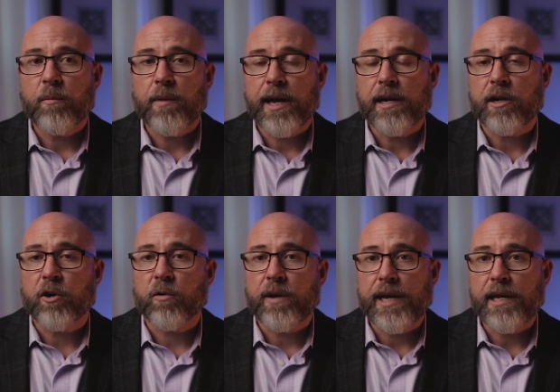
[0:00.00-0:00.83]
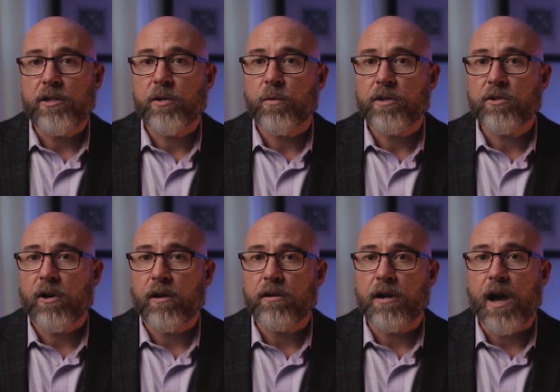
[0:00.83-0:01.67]
might agree to what's
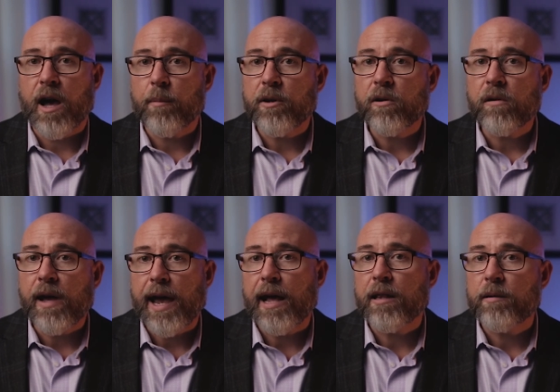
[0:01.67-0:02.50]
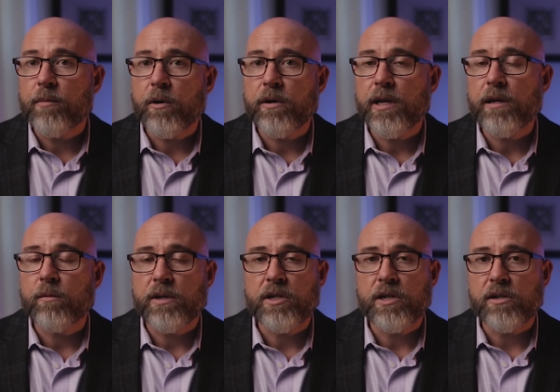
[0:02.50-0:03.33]
called nominal alimony,
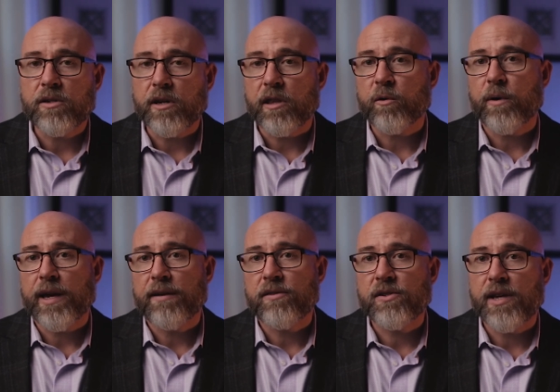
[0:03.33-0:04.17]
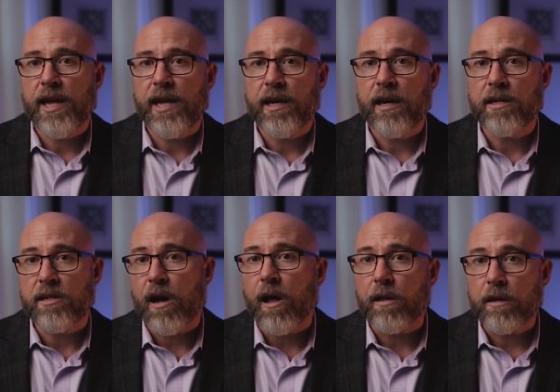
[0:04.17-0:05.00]
which is another way of saying
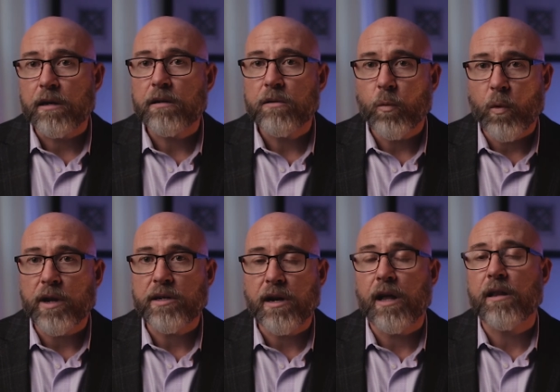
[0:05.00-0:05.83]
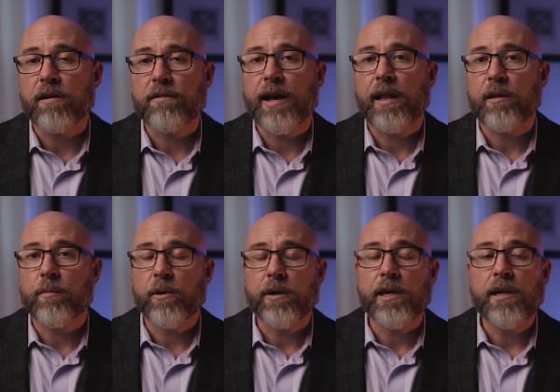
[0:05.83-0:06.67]
$1 of
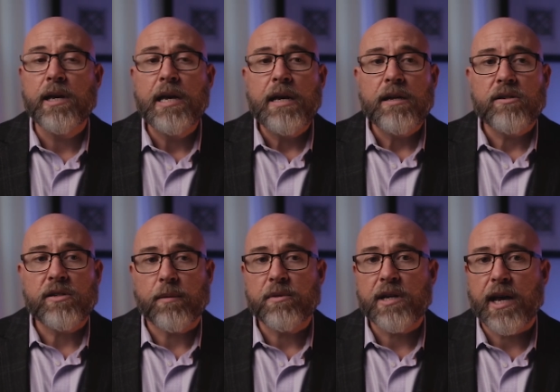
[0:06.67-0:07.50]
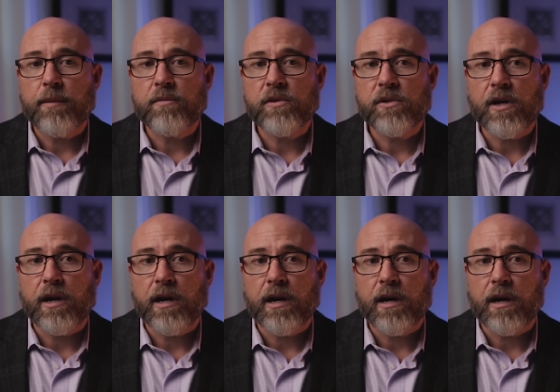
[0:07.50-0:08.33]
alimony. Sometimes
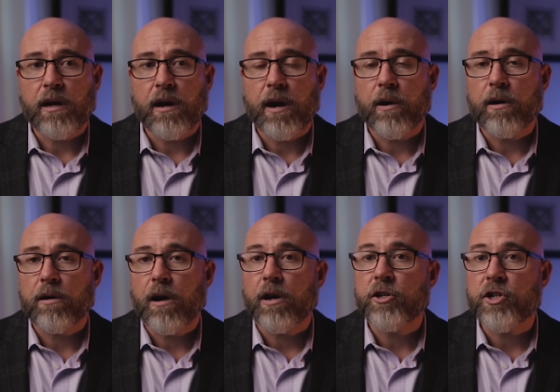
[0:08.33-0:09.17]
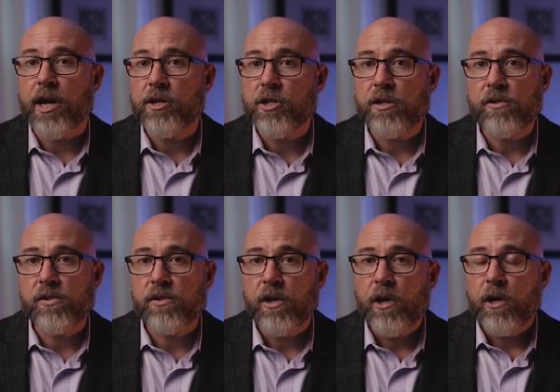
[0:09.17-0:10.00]
our judges